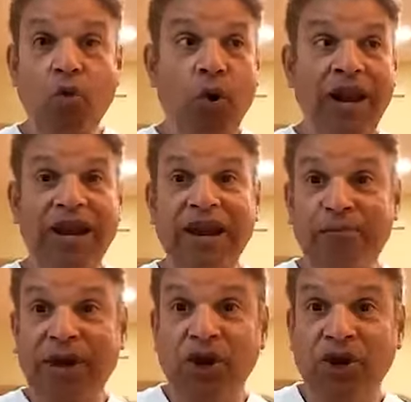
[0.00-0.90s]
Wouldn't
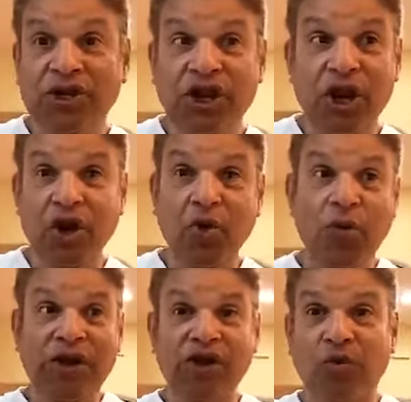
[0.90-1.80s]
it be good to know
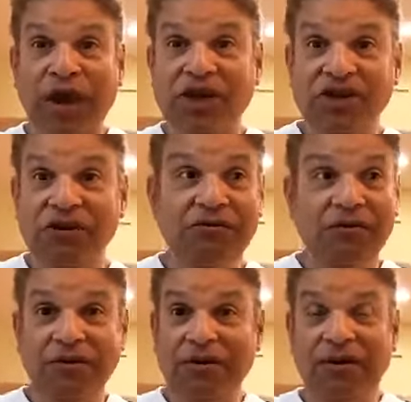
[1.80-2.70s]
what direction
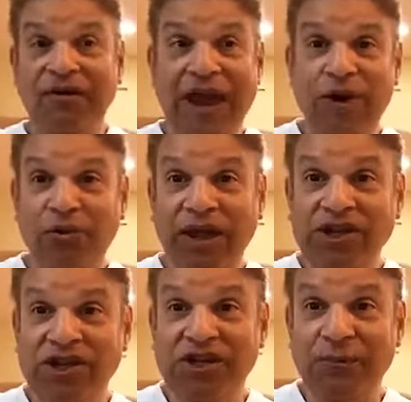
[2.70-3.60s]
that
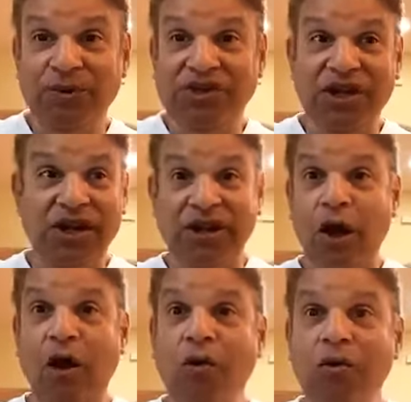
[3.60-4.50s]
relationship is going
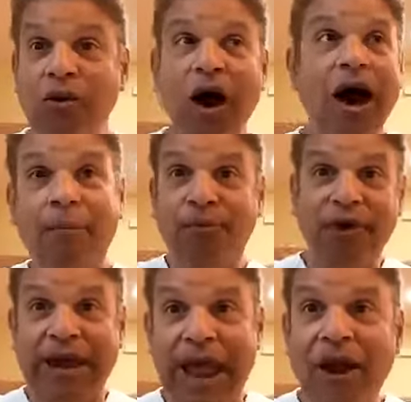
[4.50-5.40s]
to go, up
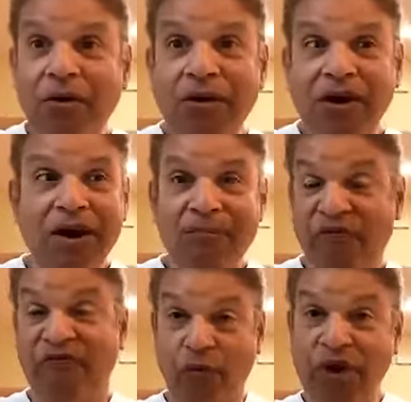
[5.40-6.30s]
or down,
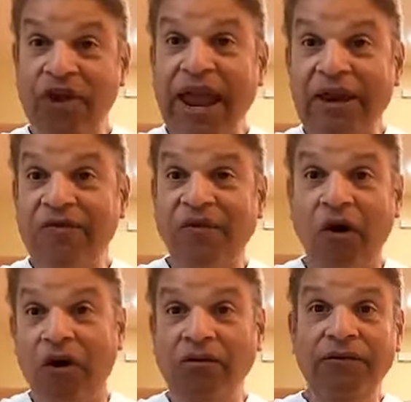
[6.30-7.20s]
before you get
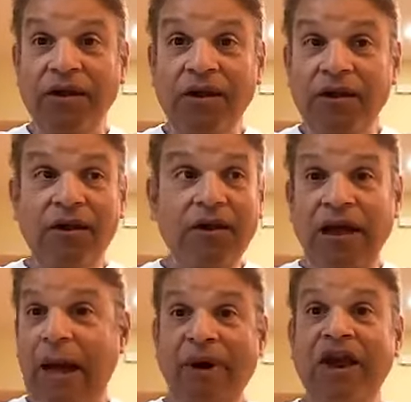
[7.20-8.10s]
involved?
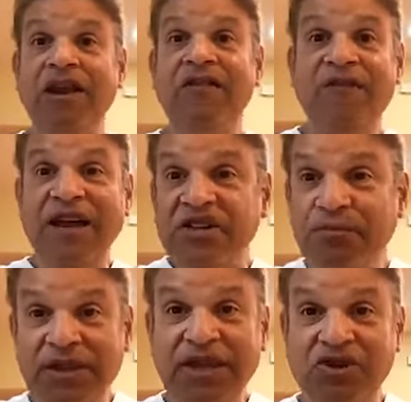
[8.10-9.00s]
How about an
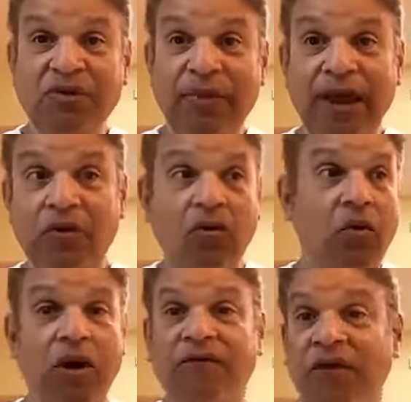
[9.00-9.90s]
investment that you make?
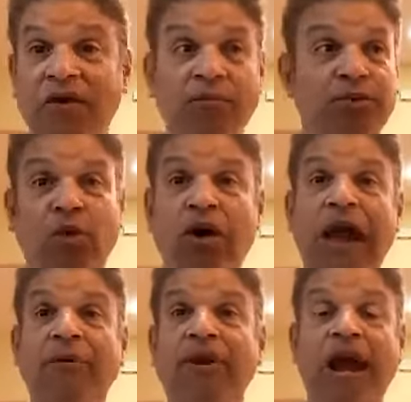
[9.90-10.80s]
Or if you're an employer,
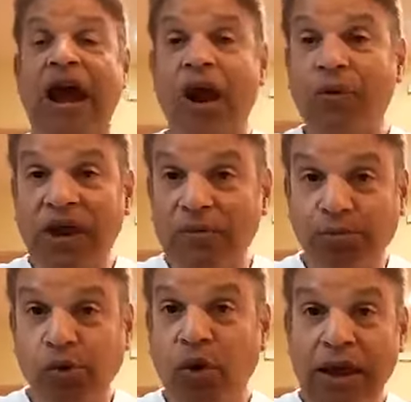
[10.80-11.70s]
how about hiring an
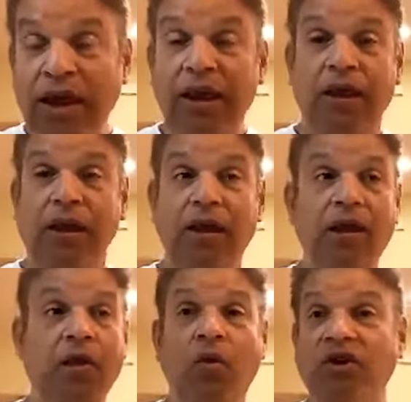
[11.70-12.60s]
employee
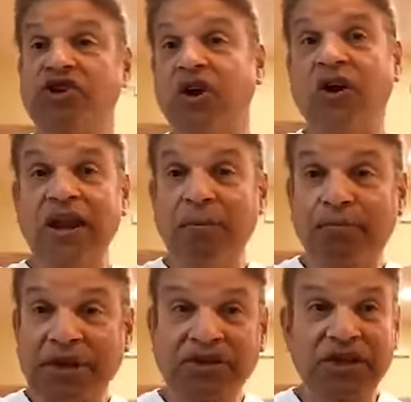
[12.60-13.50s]
or starting a
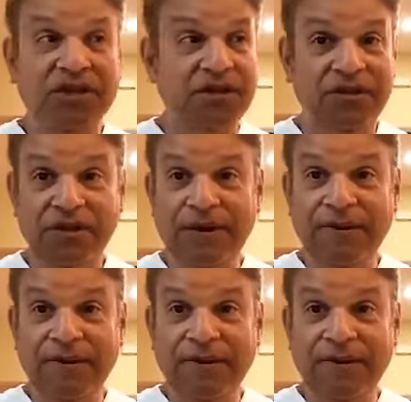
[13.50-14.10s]
business?